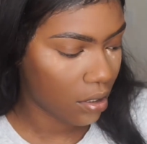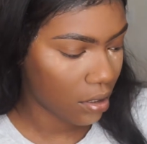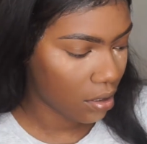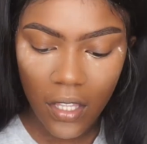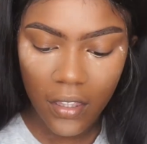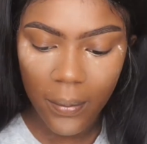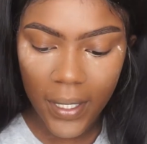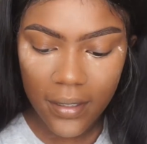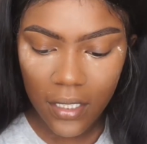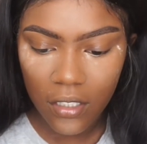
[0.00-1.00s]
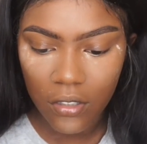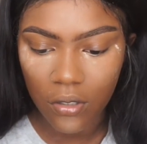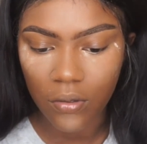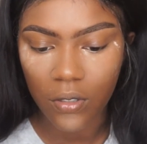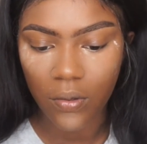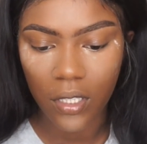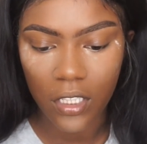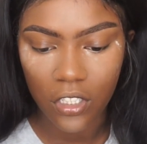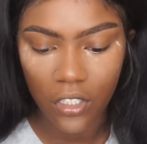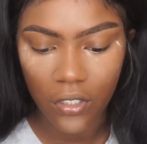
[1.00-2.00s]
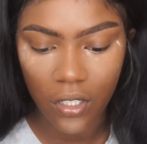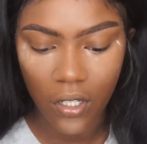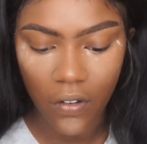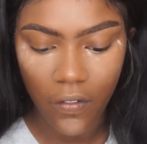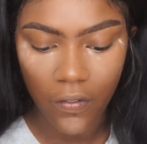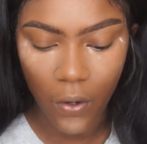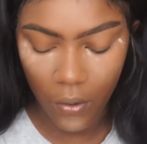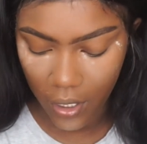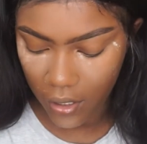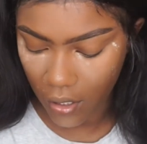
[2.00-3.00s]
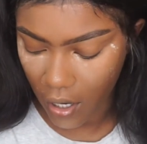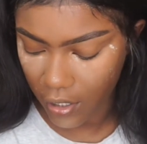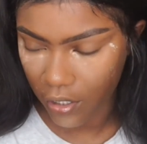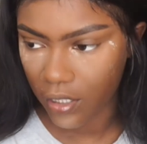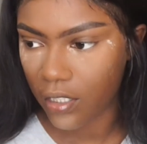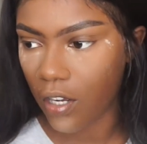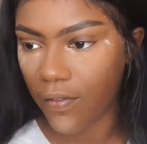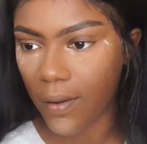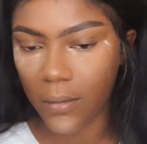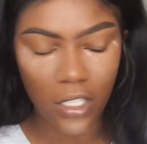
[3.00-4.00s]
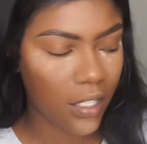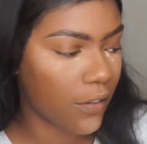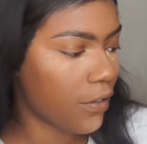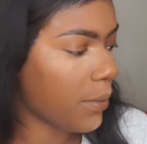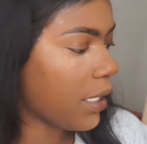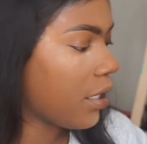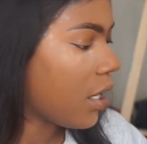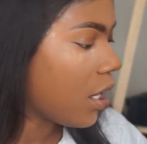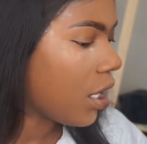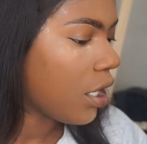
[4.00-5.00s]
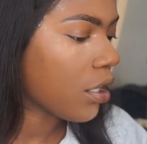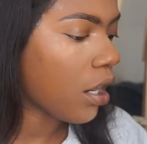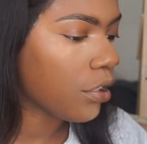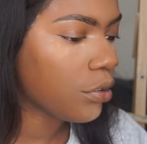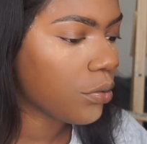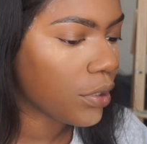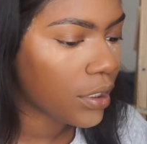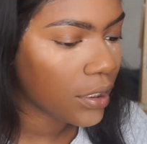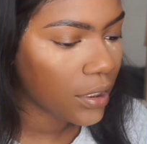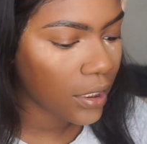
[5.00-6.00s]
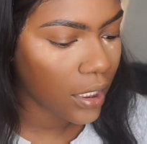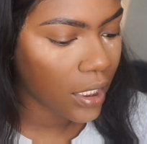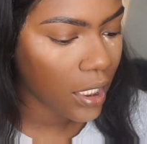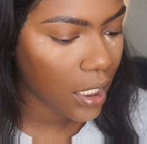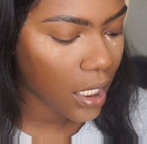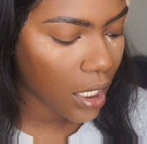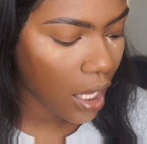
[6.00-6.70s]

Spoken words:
Like, the best thing to do is really just focus on yourself. I'm looking for my contour stick,